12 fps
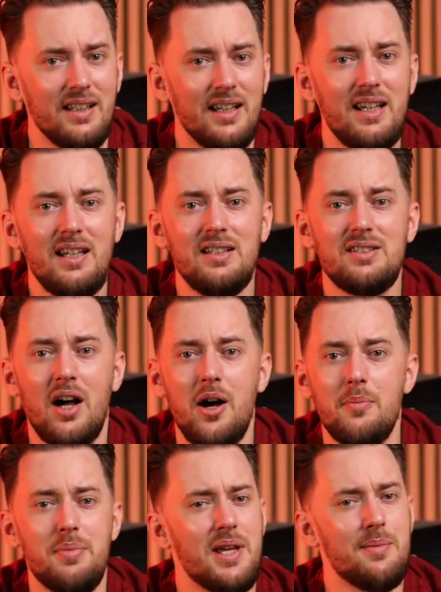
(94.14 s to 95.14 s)
Leads
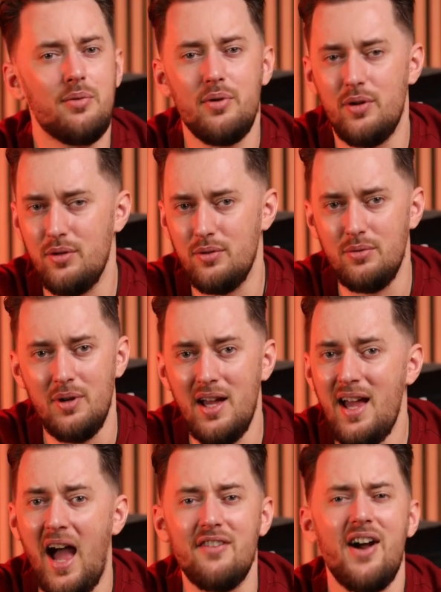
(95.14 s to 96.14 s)
are people who
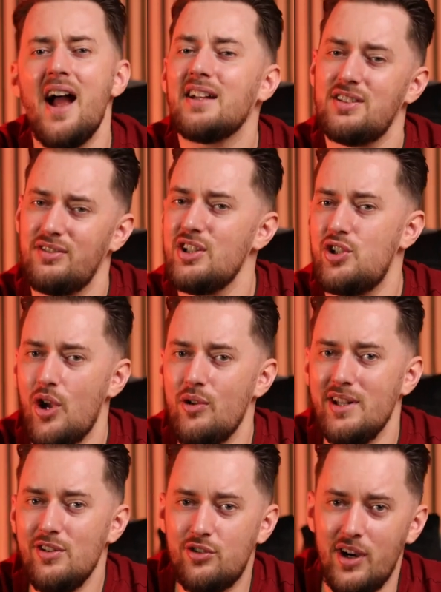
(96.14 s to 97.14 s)
have actively
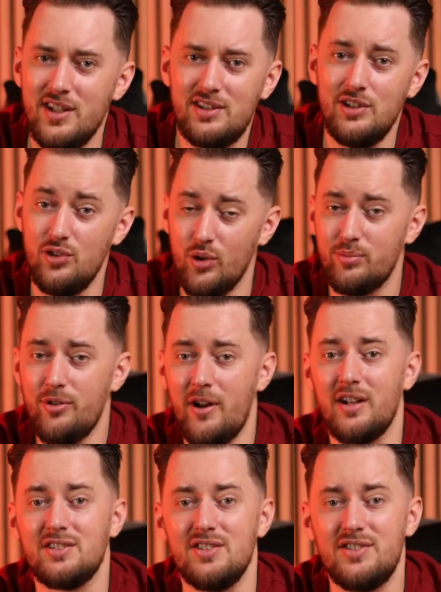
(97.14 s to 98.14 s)
shown interest in your
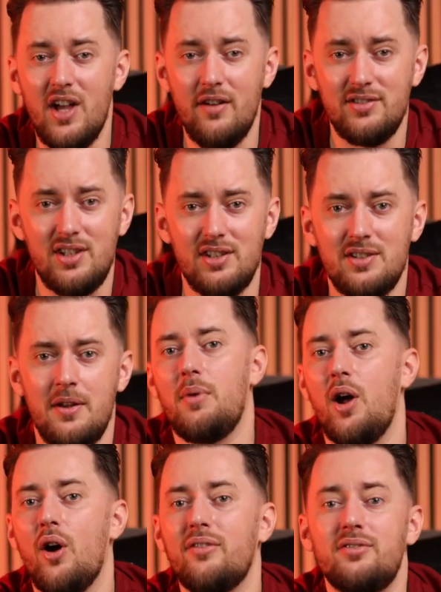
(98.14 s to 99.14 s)
products and services.
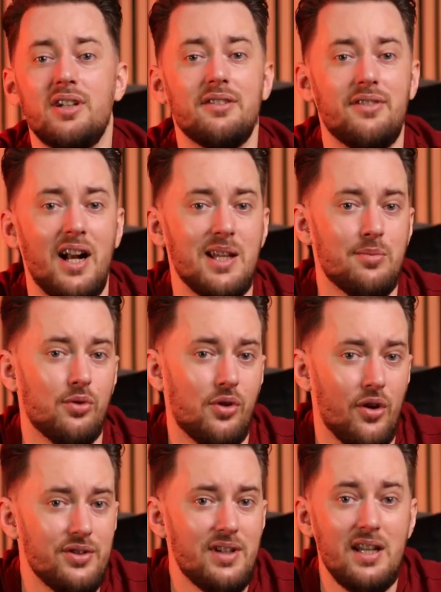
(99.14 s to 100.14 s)
By offering
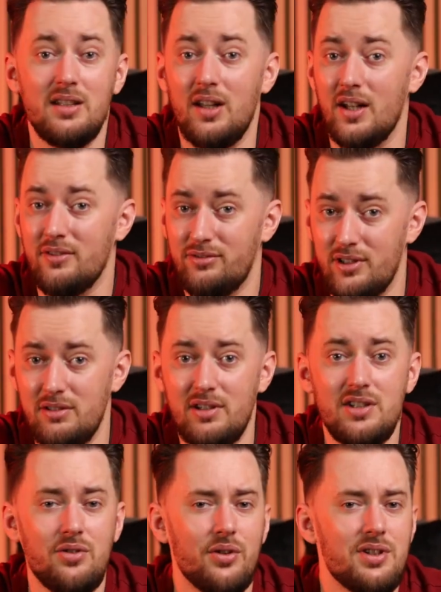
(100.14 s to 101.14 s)
valuable content like
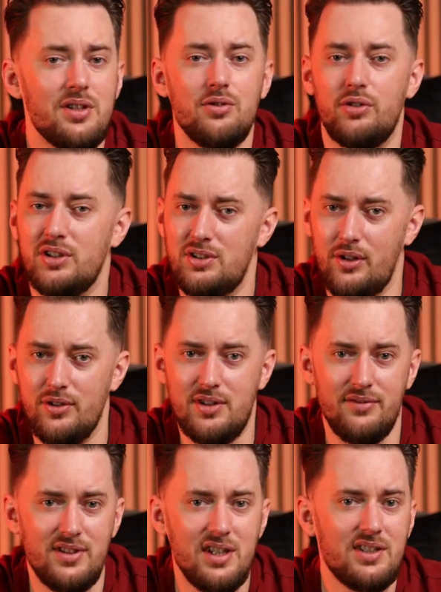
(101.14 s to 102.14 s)
free resources or
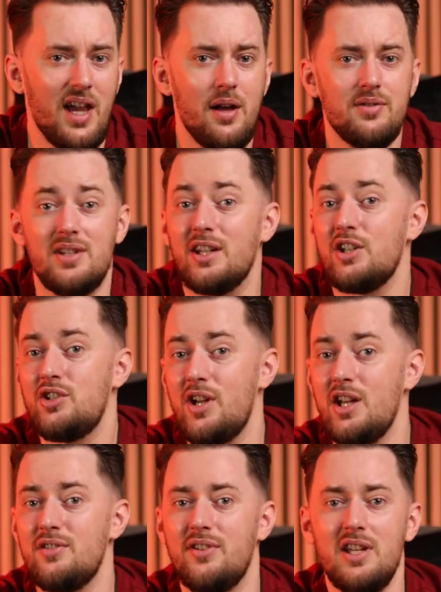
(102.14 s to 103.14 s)
exclusive discounts in
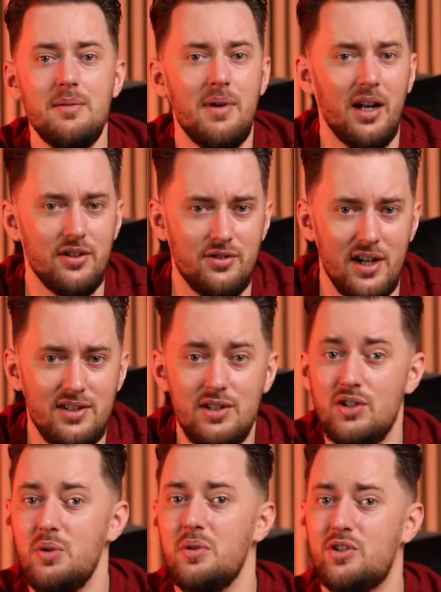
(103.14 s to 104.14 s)
exchange for email
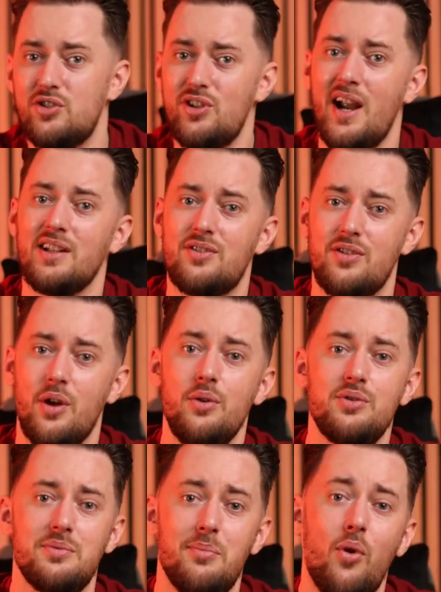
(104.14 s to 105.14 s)
addresses, you attract
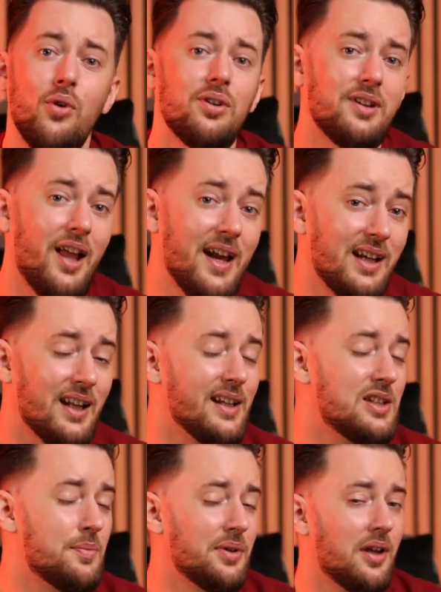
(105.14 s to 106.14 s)
those more
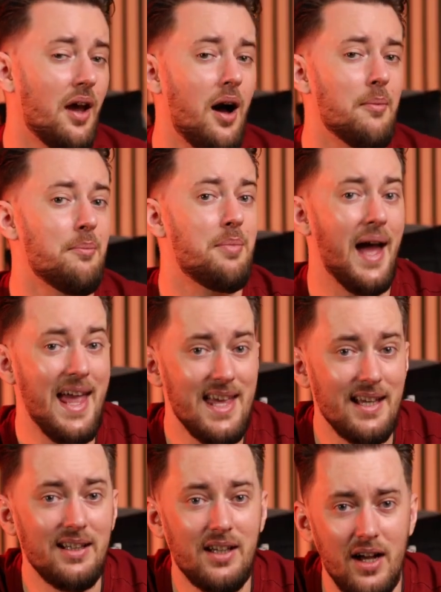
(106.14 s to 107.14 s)
likely to become
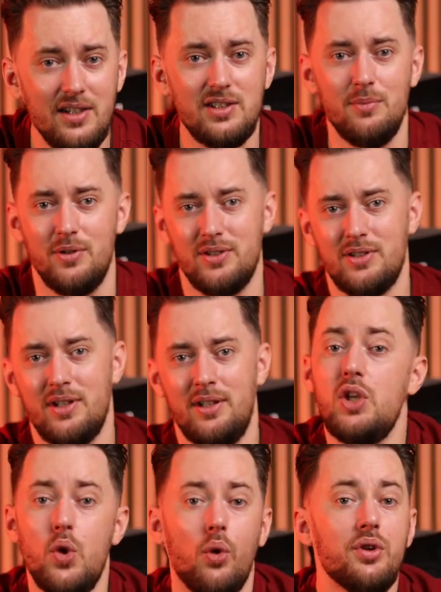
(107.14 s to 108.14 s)
paying customers.
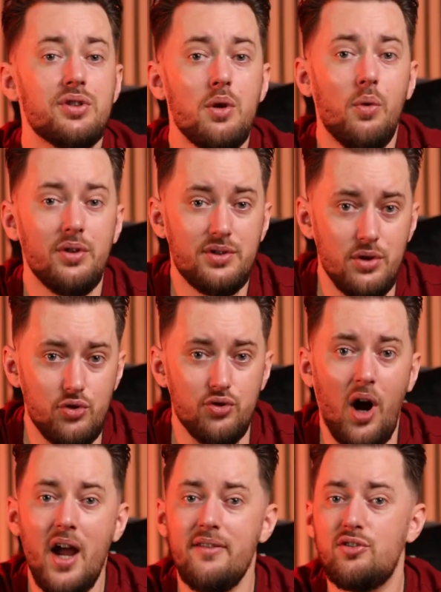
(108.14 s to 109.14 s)
You also want to
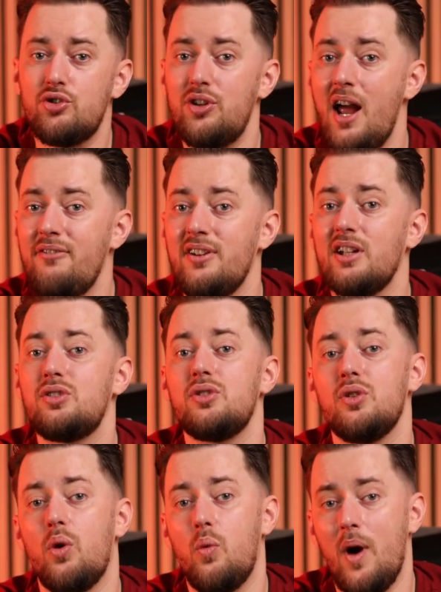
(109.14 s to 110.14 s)
drive
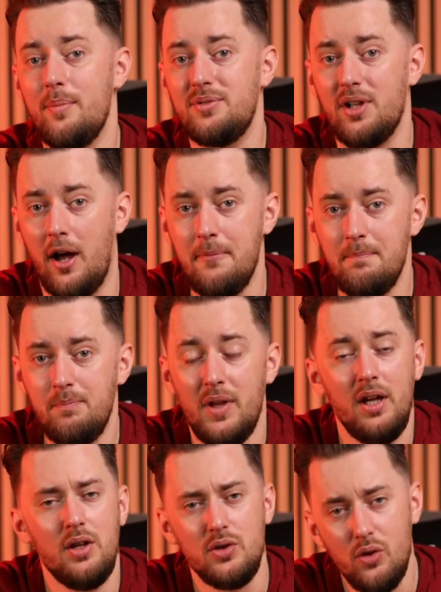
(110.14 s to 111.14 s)
traffic to your website.
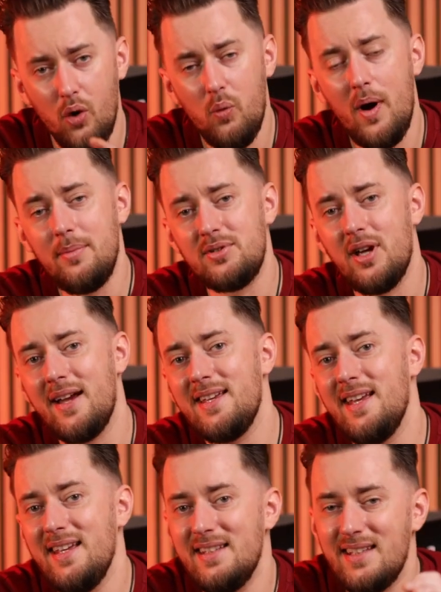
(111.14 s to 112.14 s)
Your
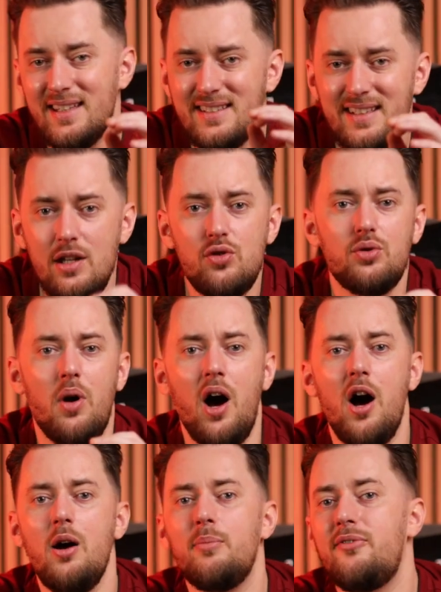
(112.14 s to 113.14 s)
website is a
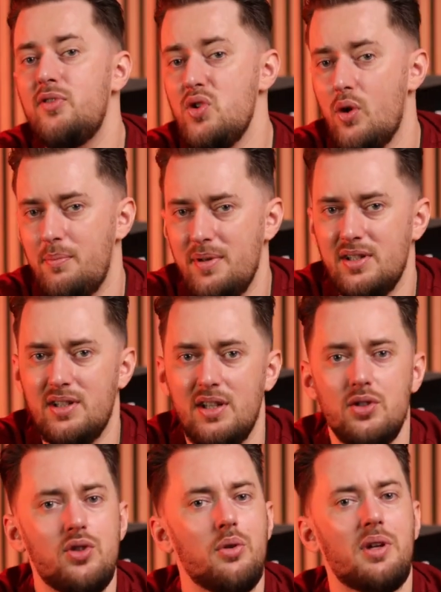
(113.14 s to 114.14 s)
central hub for your
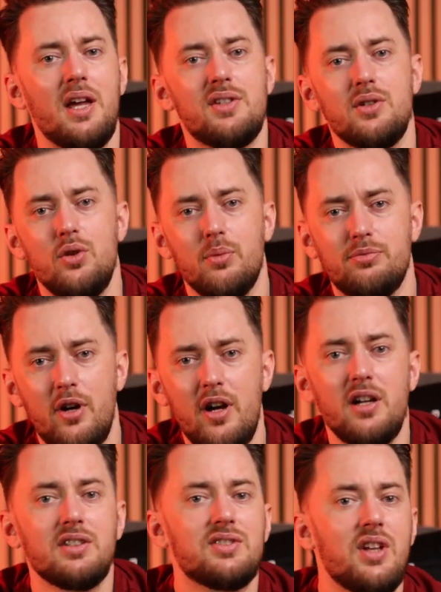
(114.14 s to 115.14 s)
business, showcasing your
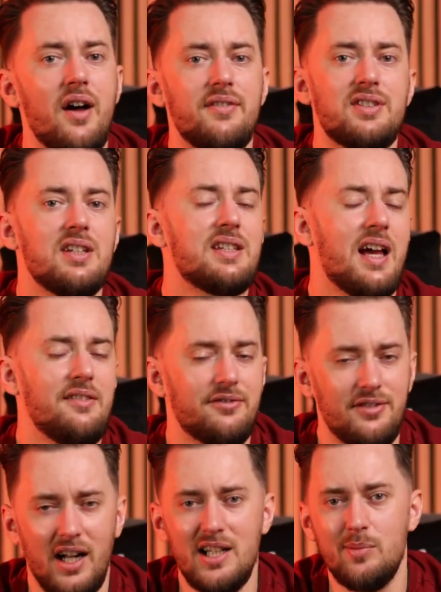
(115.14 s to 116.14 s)
products, services,
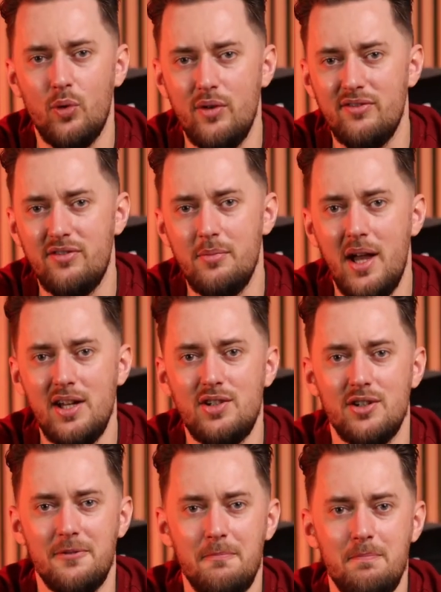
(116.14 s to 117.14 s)
and valuable
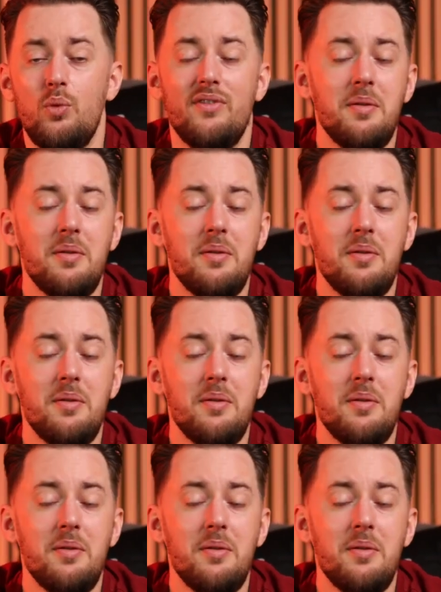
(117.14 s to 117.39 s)
information.